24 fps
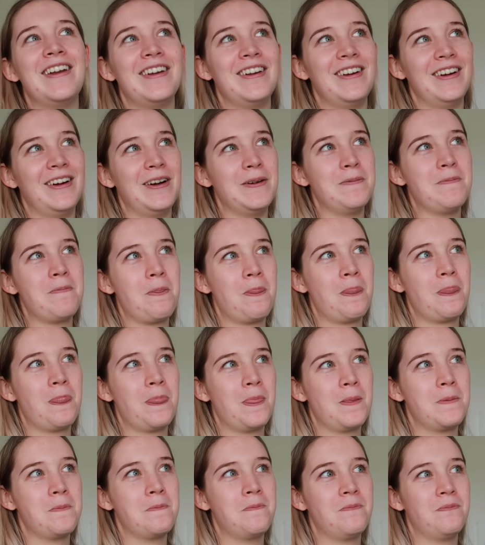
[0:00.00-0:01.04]
don't know.
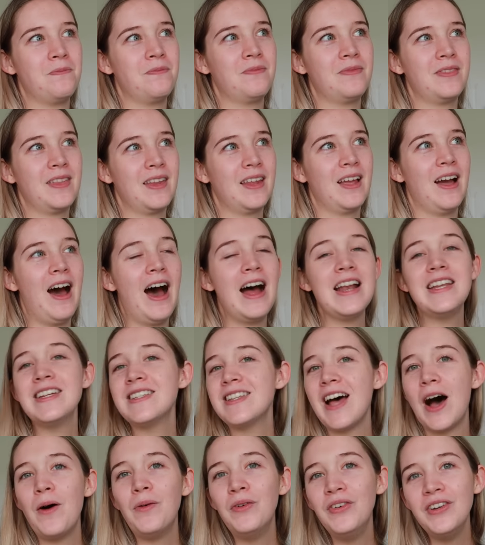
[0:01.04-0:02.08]
I
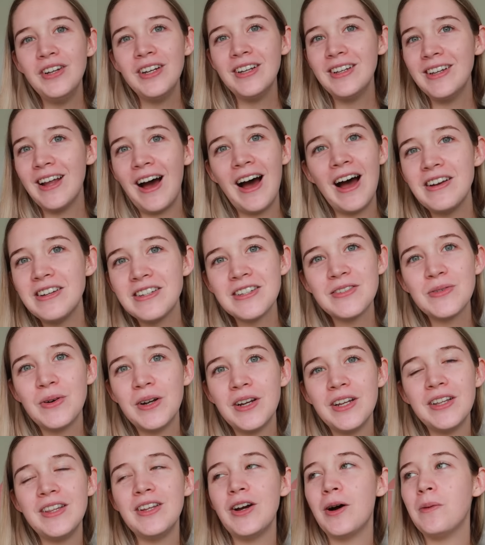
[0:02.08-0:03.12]
just
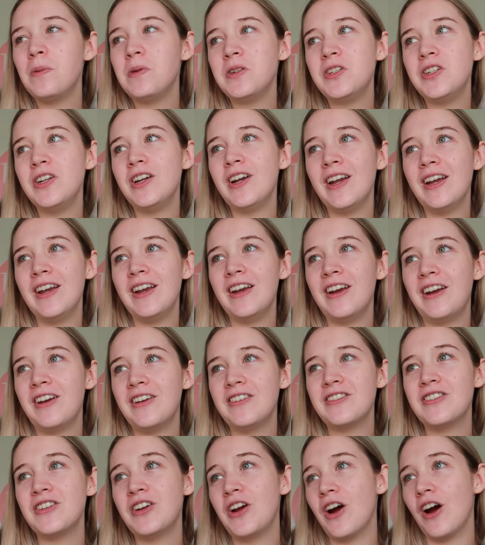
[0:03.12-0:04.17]
wanted the opportunity
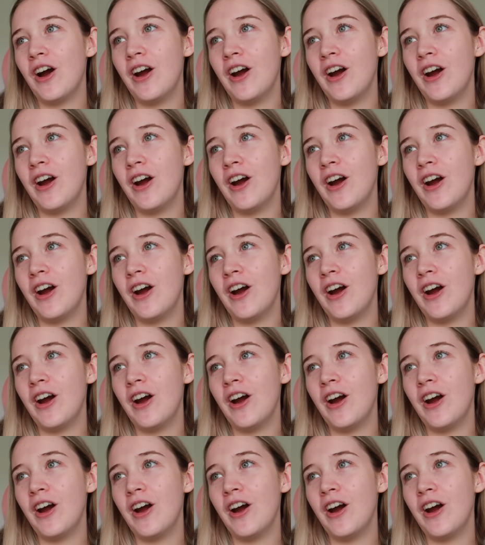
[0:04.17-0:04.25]
to go,